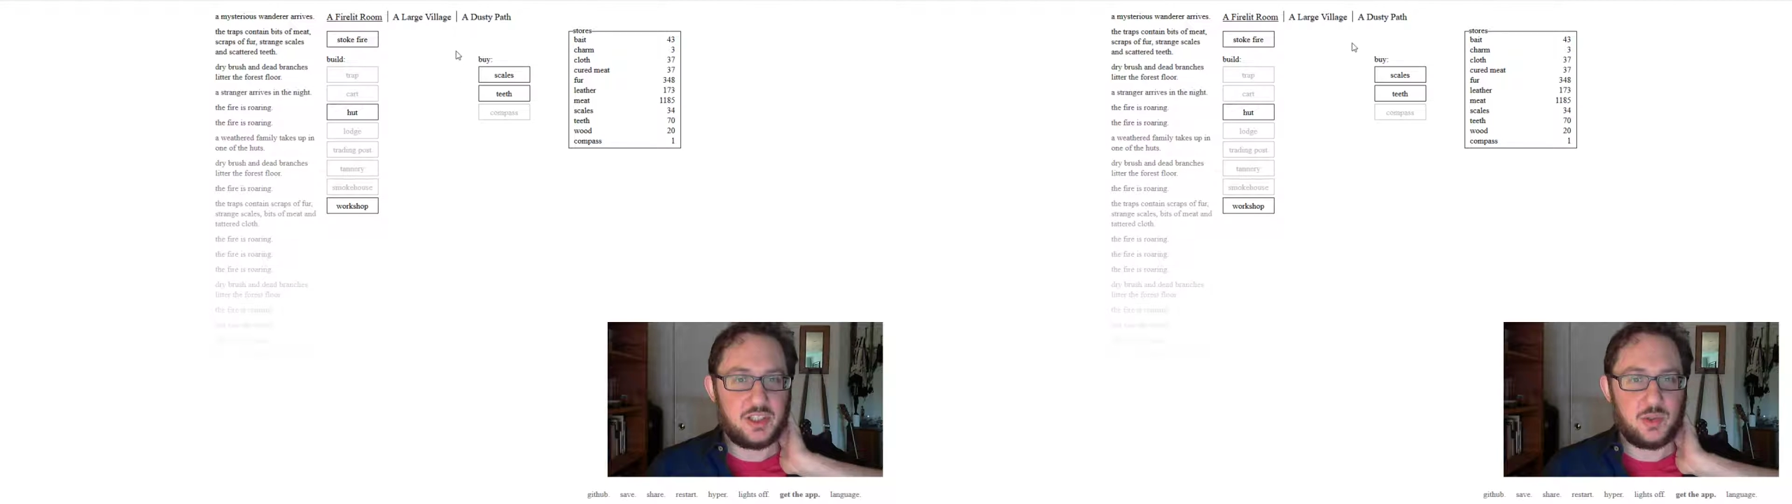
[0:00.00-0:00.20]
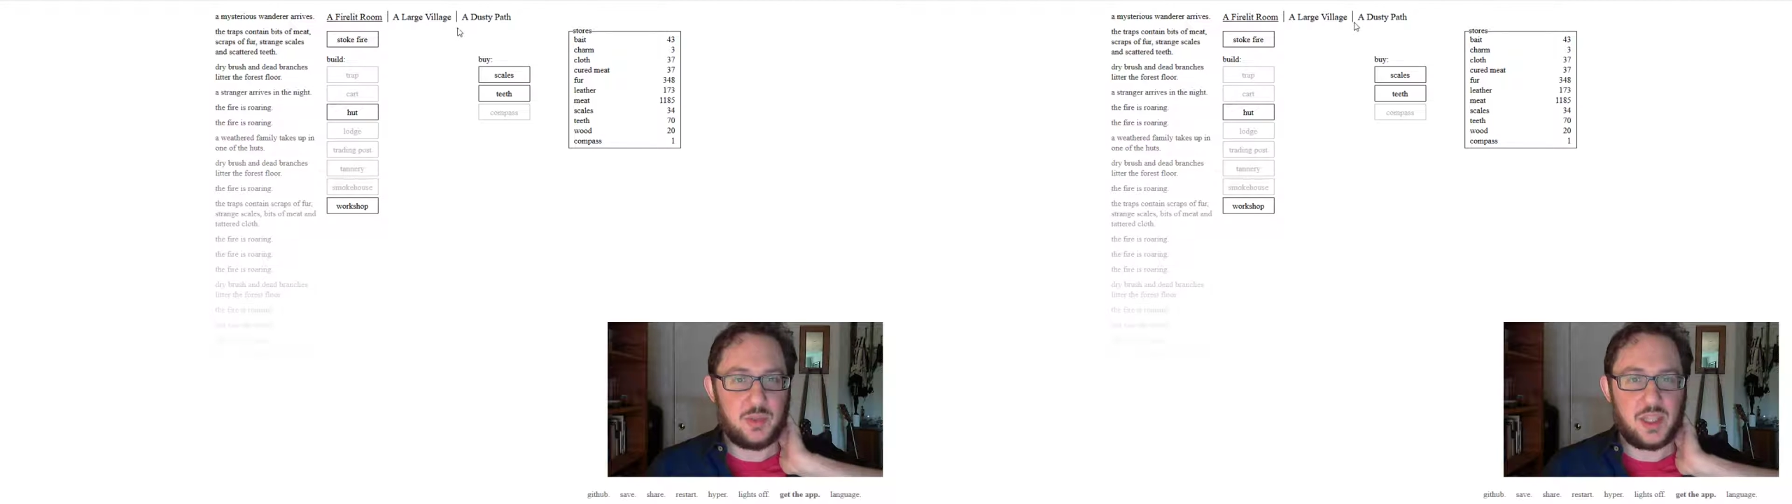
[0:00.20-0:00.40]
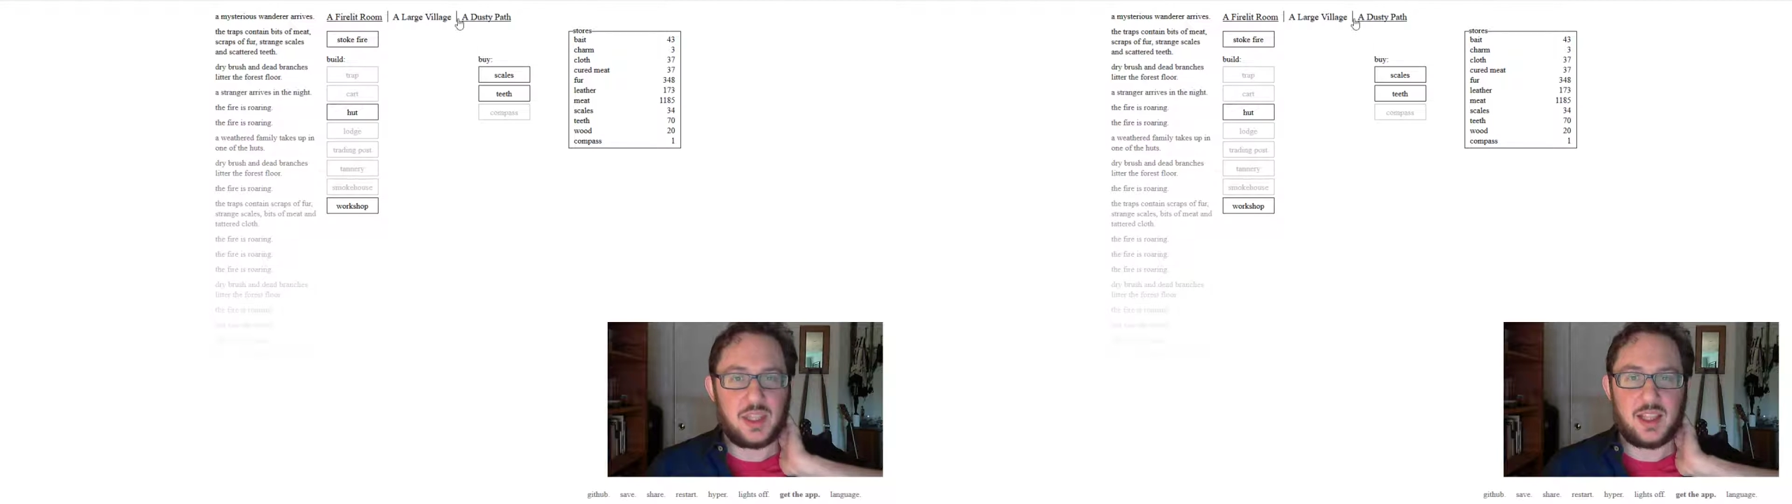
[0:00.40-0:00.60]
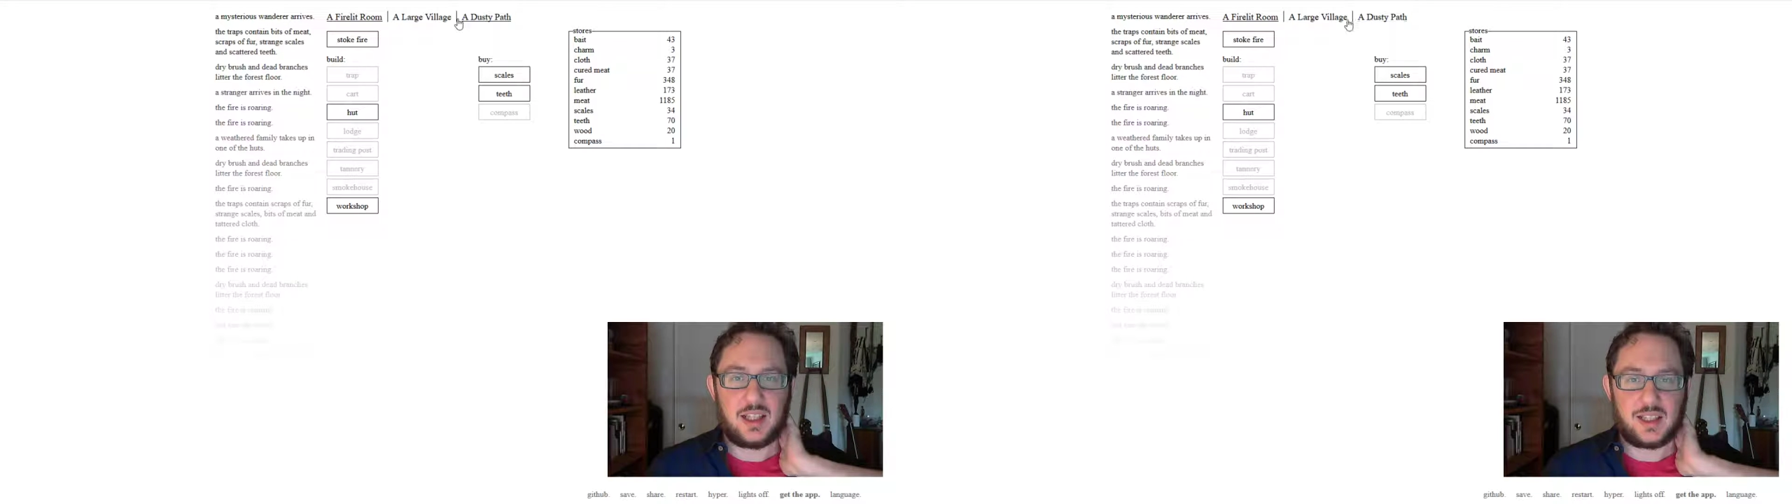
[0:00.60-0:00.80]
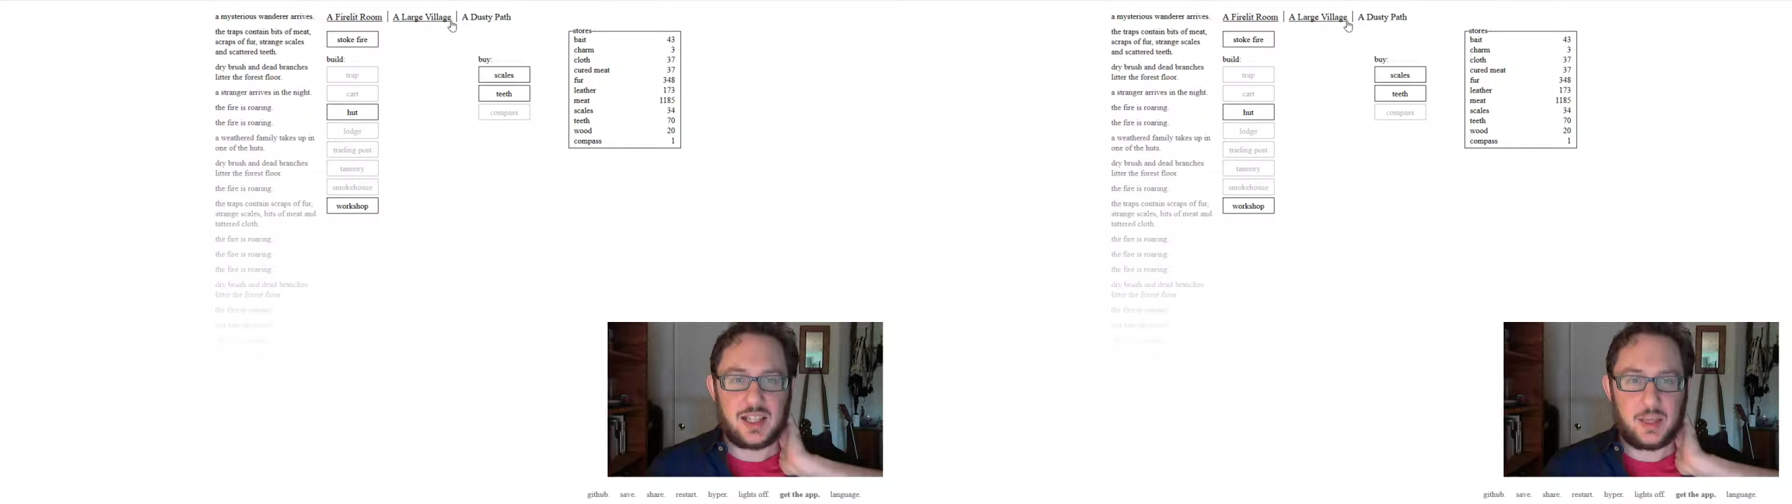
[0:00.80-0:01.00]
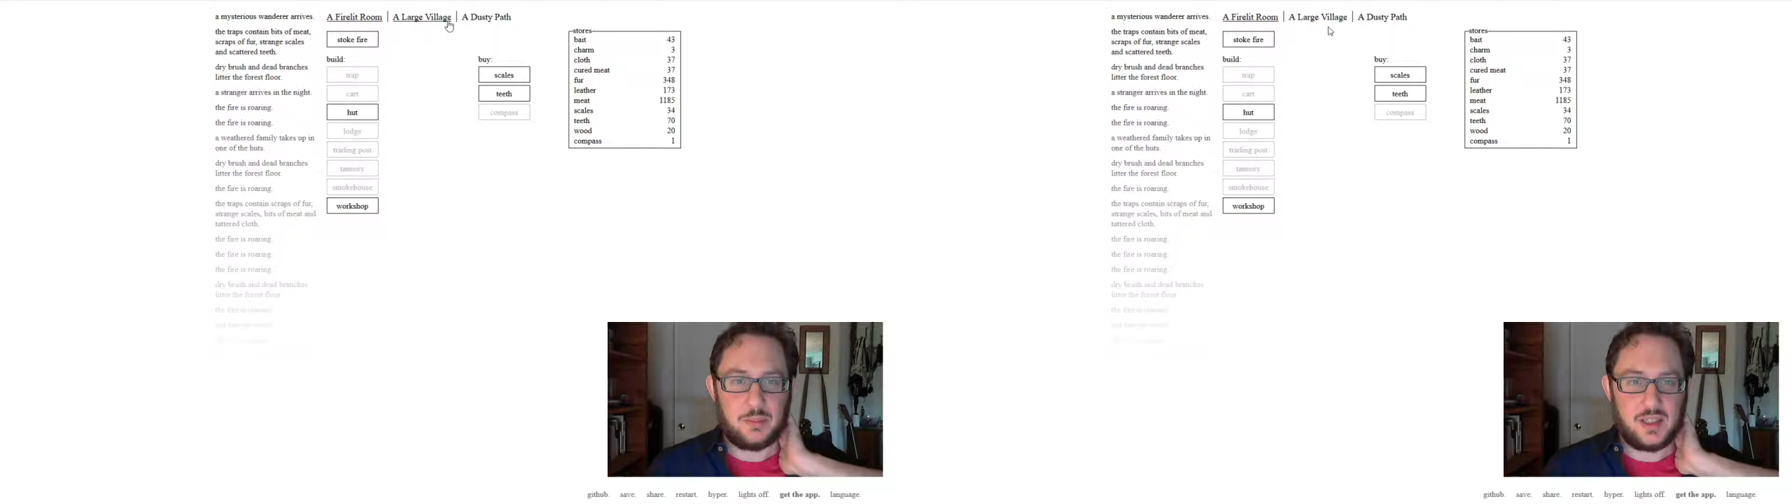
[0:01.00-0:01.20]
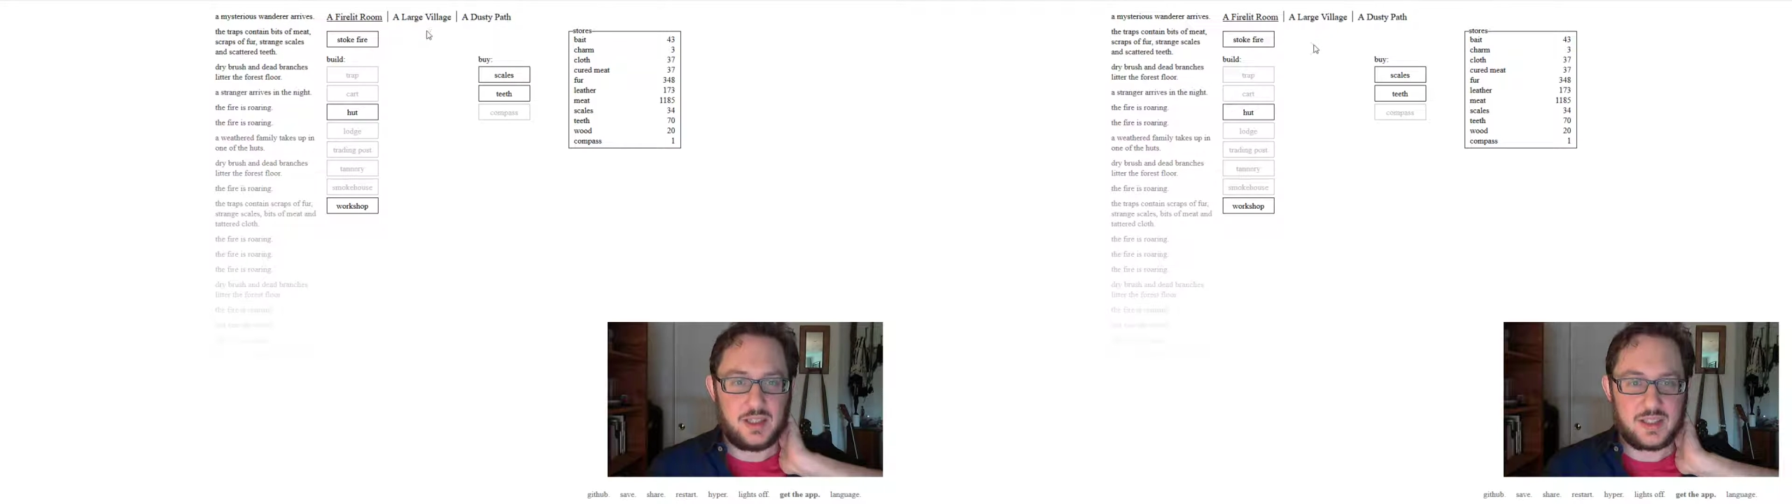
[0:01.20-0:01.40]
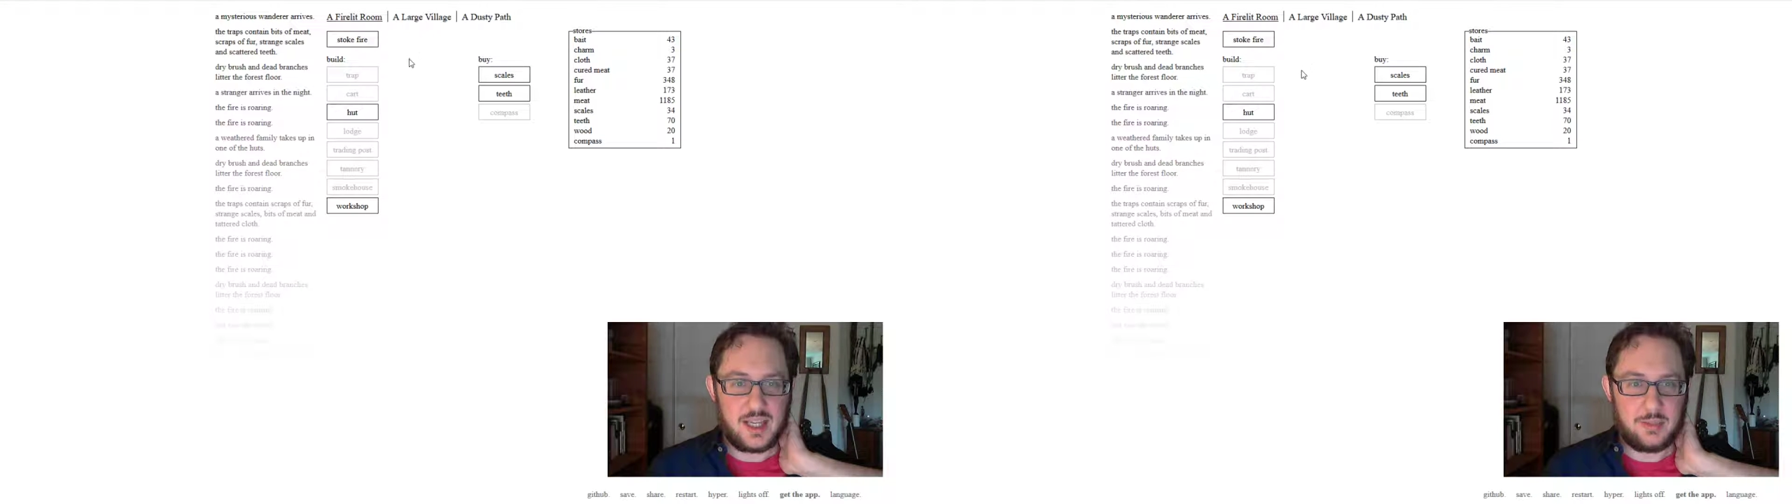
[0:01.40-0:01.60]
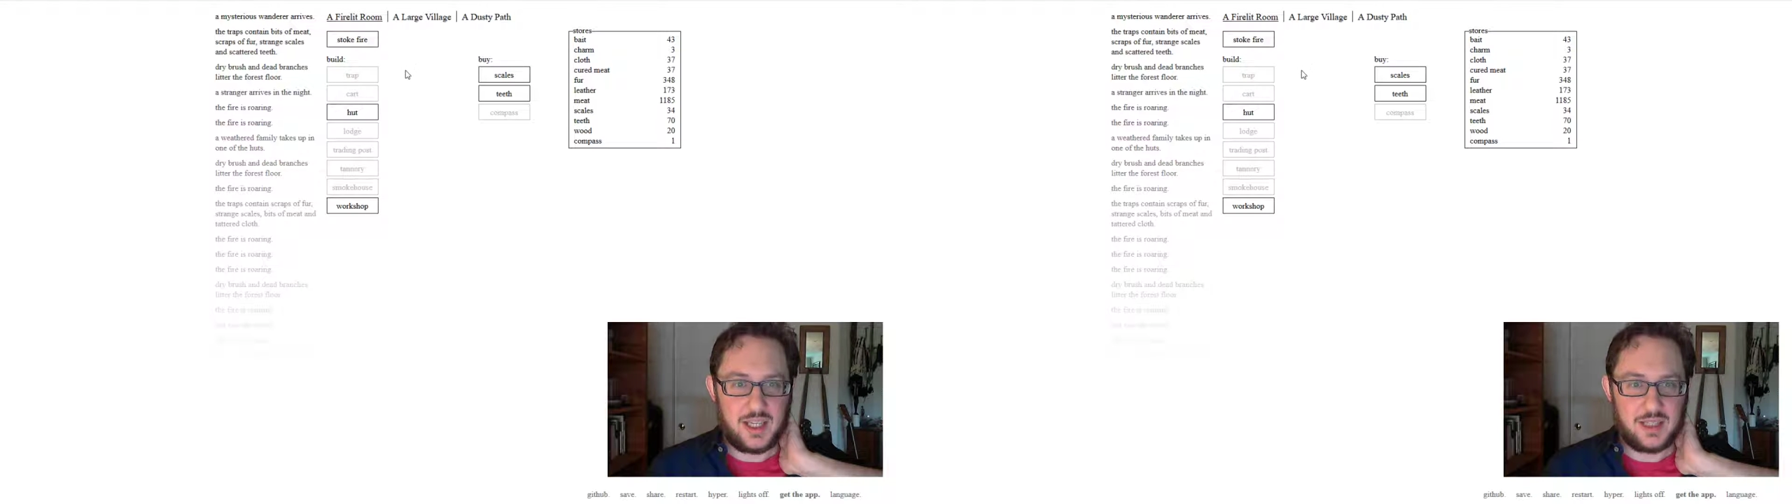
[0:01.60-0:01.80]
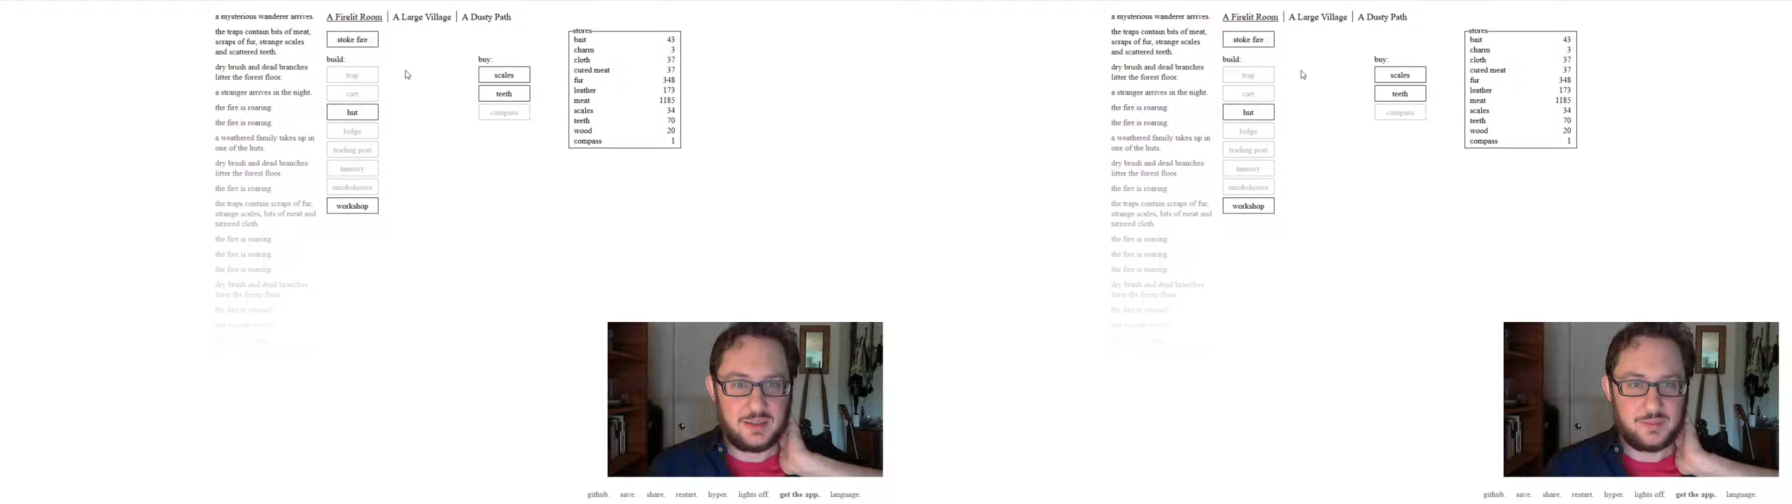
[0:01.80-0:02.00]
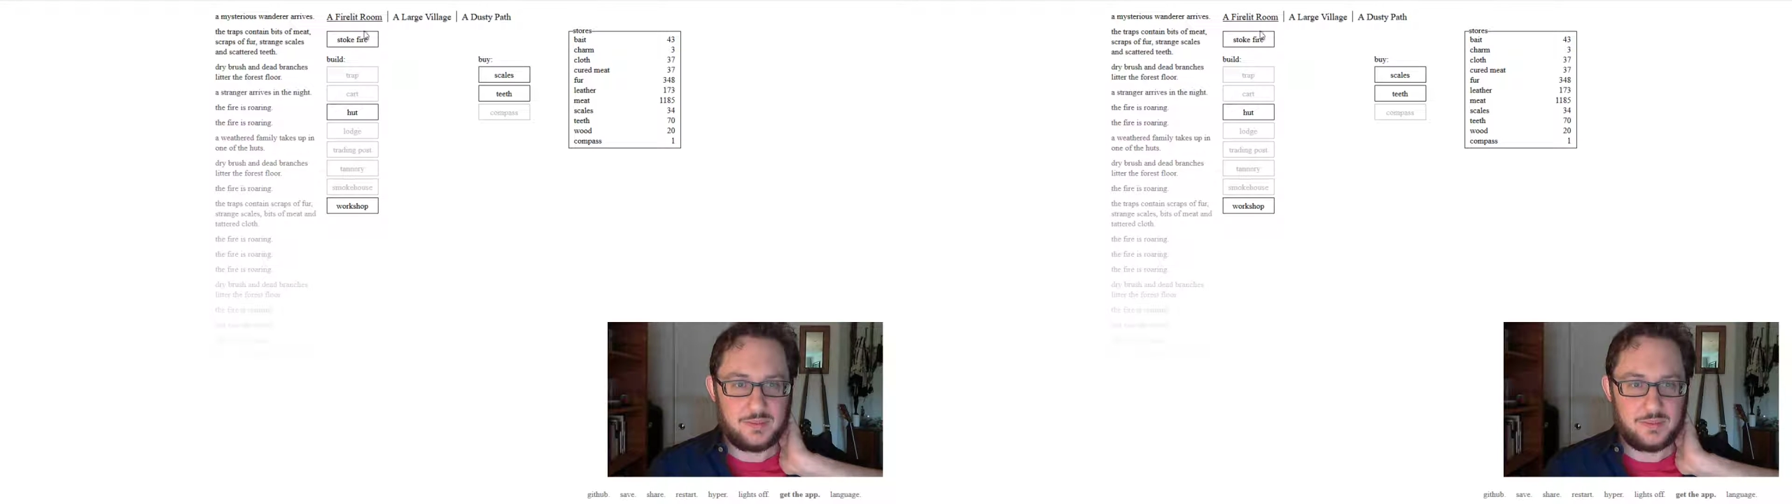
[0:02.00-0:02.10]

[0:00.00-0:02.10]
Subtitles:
do a big thing like that in this game yet.